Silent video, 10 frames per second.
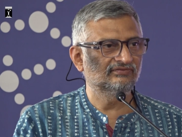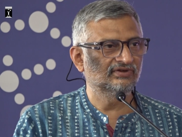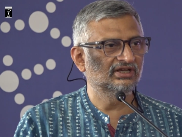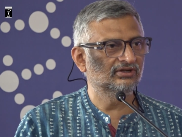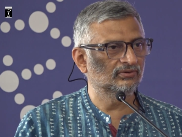we
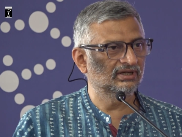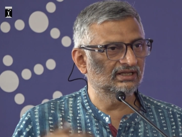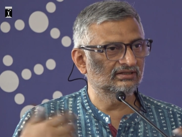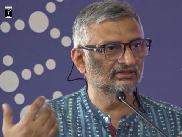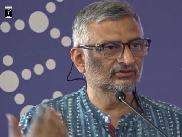need to
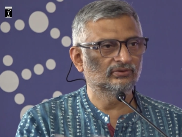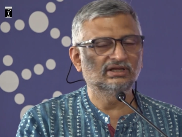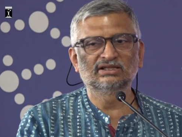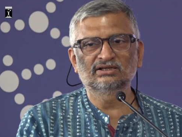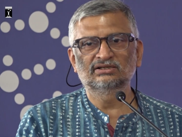take this
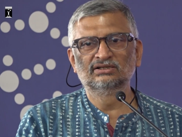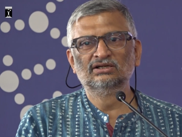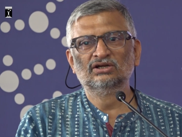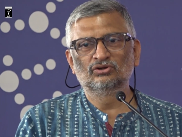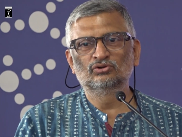together
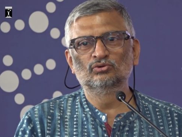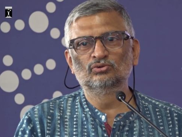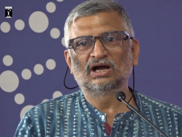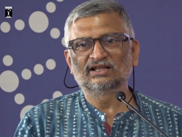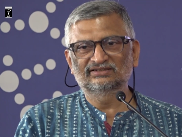
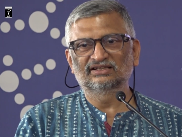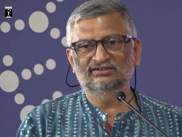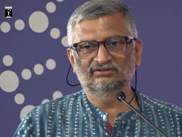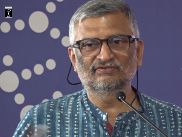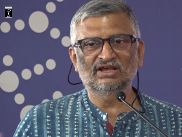to
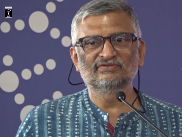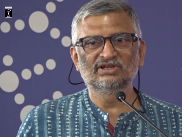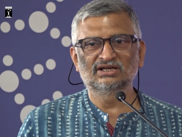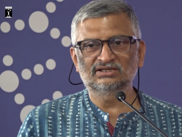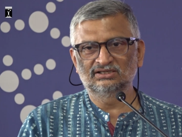assess where we
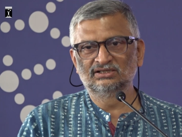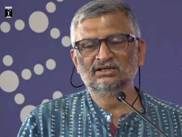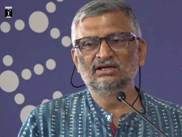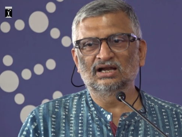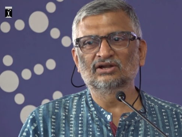are
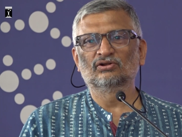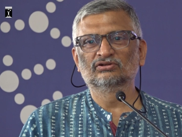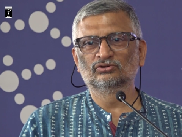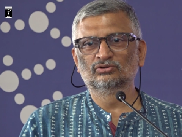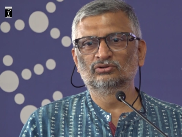and
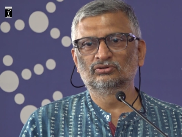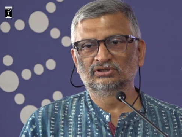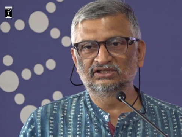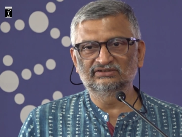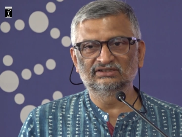also
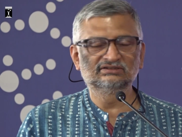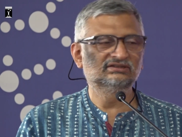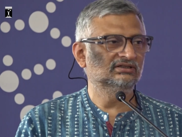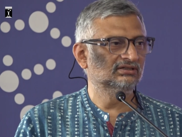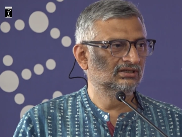
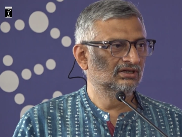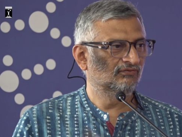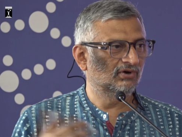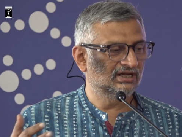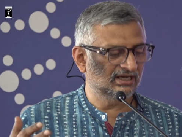discuss
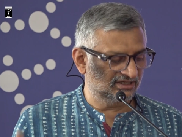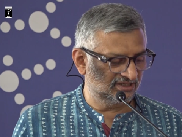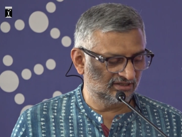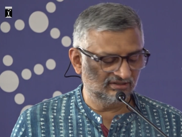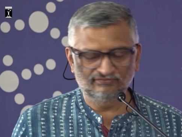what
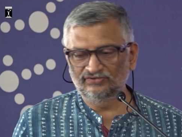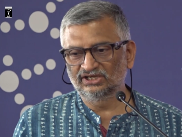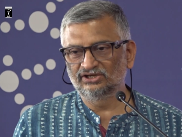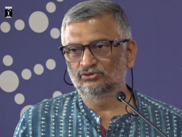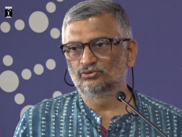direction we
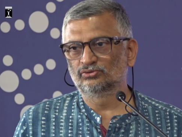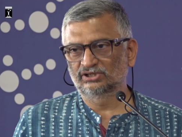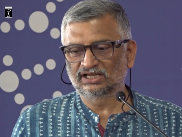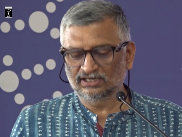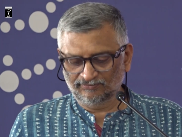need to
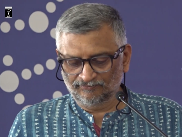take.